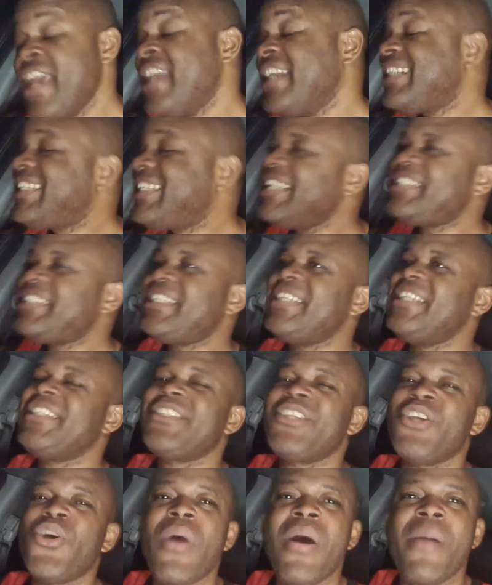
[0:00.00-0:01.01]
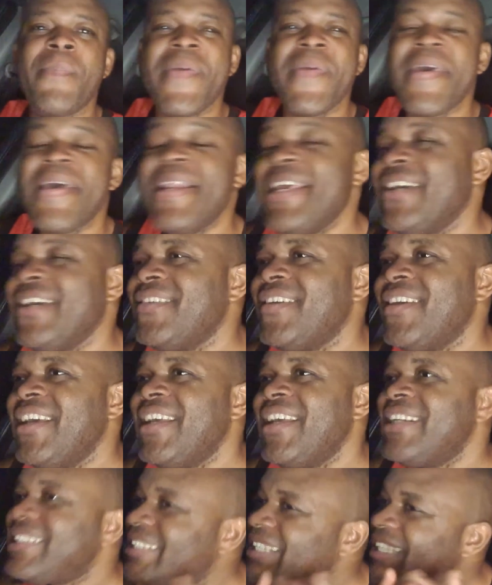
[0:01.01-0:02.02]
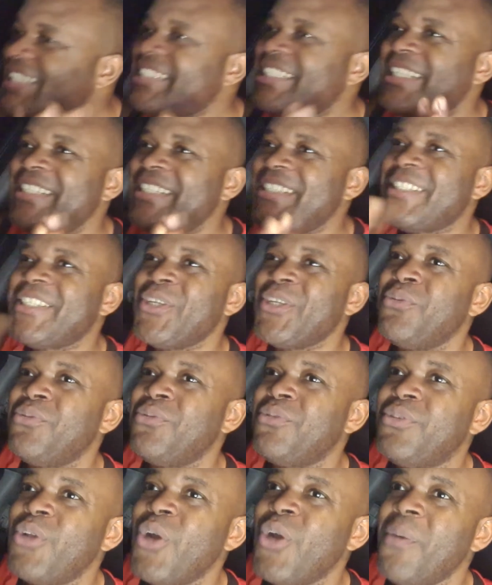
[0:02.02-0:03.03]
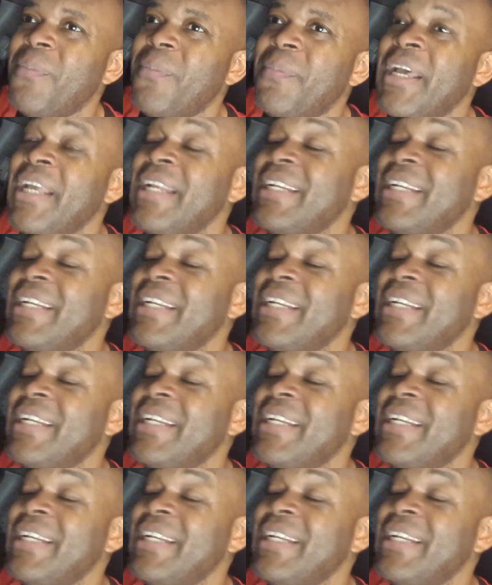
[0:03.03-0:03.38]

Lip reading: This shit is so appealing. This shit is so dope.